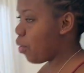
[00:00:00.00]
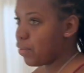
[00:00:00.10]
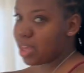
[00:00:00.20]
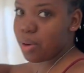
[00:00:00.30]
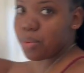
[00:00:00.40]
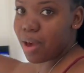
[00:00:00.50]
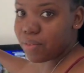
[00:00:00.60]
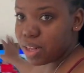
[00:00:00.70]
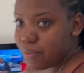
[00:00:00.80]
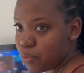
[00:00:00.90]
over here, we have
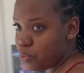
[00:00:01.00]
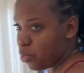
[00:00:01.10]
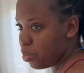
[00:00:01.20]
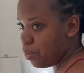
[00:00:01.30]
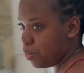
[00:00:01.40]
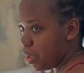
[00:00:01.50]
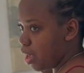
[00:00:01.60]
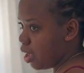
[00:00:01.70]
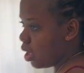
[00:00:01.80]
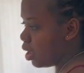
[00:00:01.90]
the living room.
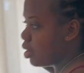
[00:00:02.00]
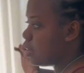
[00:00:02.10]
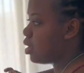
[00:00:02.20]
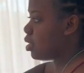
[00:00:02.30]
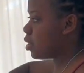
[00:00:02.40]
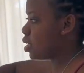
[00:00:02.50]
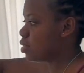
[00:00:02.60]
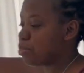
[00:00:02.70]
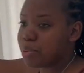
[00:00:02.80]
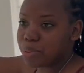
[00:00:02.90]
And
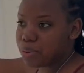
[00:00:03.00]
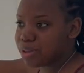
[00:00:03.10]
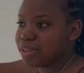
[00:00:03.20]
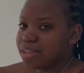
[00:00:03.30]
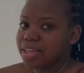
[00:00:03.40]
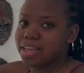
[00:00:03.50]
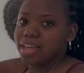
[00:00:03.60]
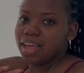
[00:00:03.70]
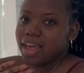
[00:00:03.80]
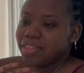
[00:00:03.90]
there's a pool.
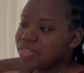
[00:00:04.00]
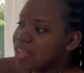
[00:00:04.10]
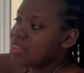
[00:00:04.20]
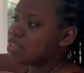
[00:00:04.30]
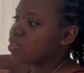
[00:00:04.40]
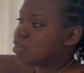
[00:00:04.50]
And then there's